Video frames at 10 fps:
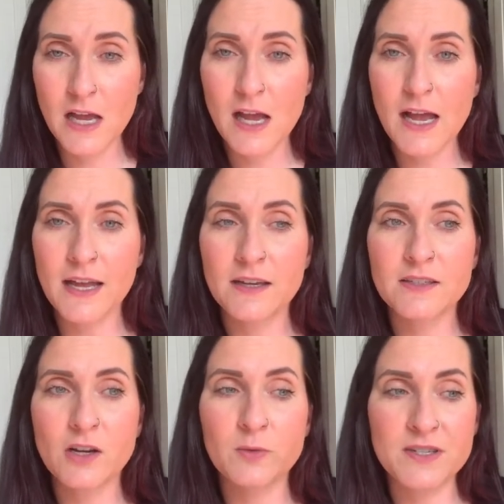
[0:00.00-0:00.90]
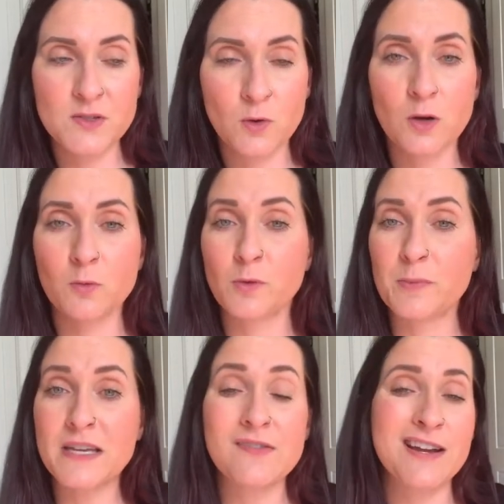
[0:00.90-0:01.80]
And a resort will
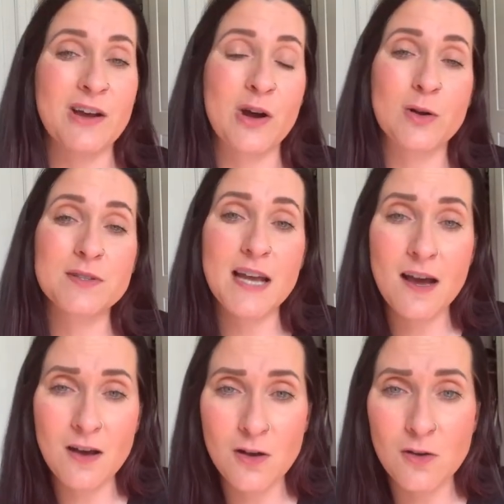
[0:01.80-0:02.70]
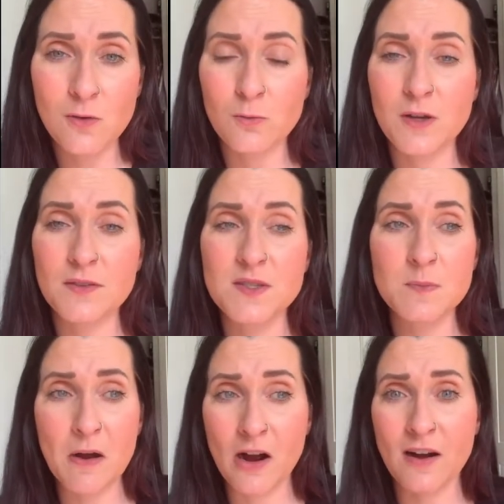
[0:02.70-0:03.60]
be like a hotel with
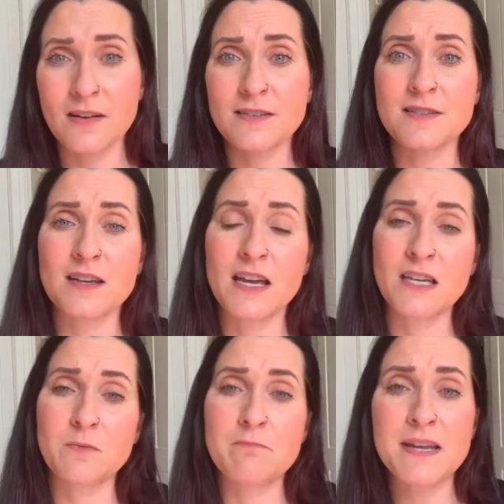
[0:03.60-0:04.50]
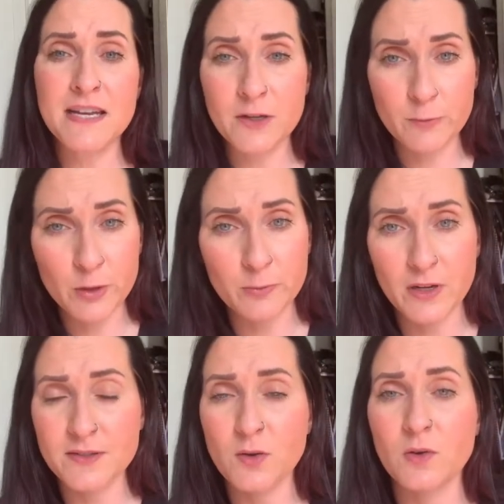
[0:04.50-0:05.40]
spas and meeting room
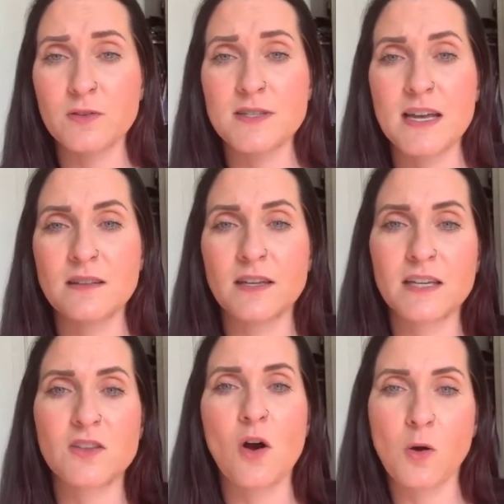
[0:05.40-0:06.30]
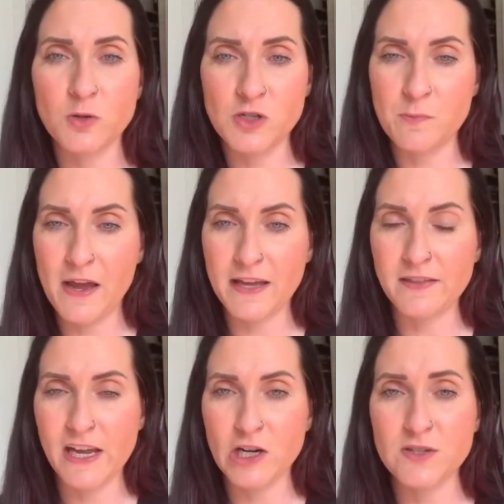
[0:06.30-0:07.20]
rentals and like the whole shebang
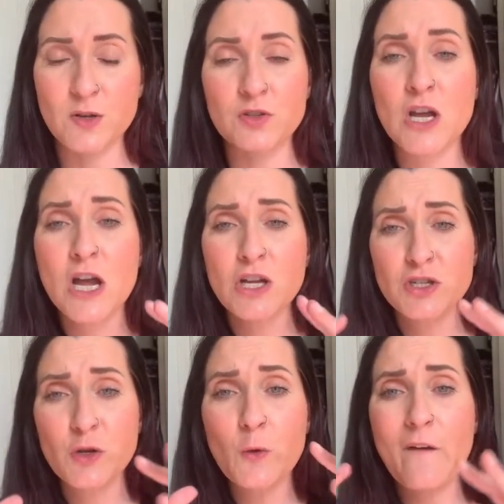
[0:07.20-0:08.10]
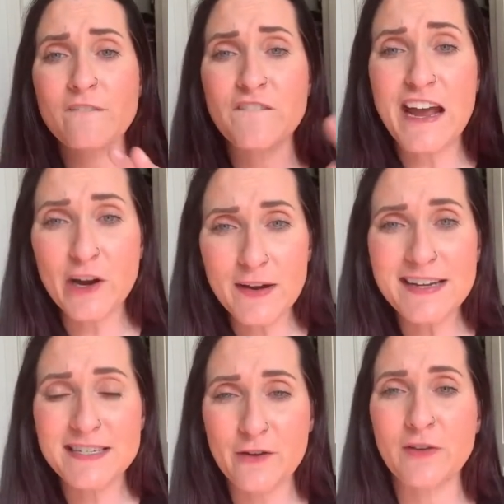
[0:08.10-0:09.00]
there. So, two very
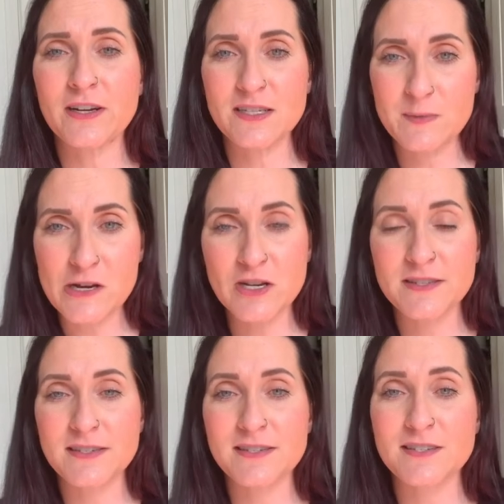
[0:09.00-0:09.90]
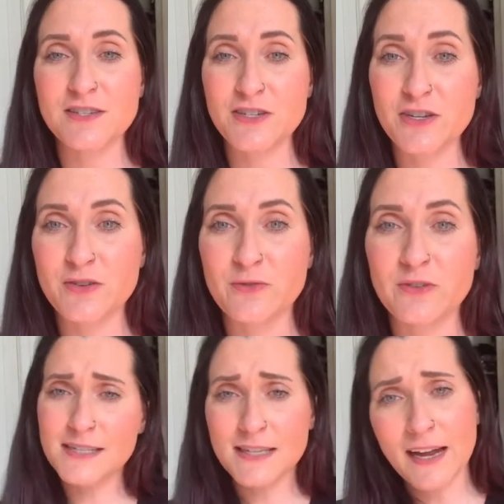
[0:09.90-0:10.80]
different experiences, two
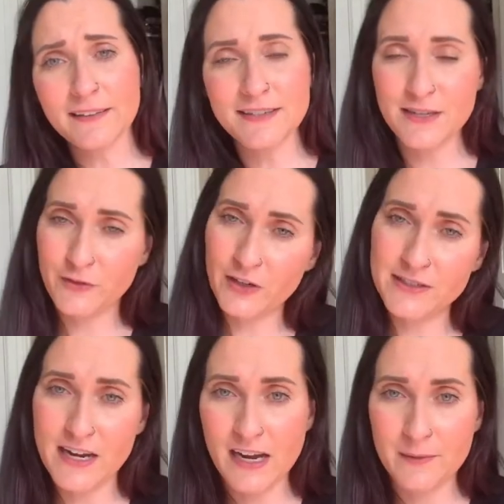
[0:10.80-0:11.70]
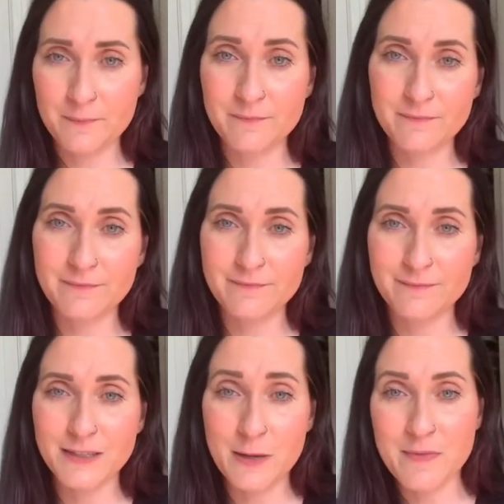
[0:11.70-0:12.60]
slightly different time
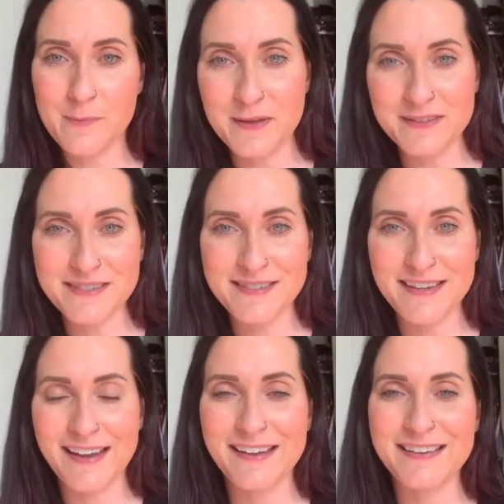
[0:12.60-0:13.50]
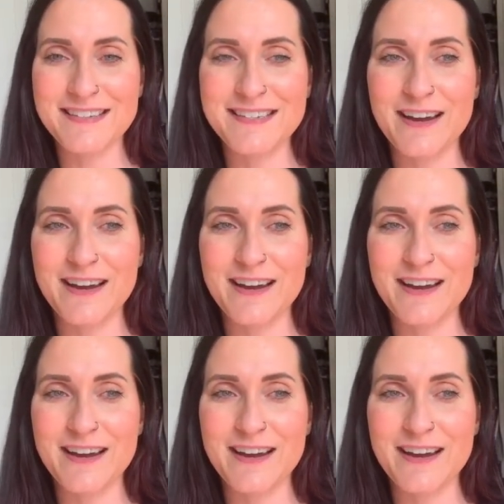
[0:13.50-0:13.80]
commitments and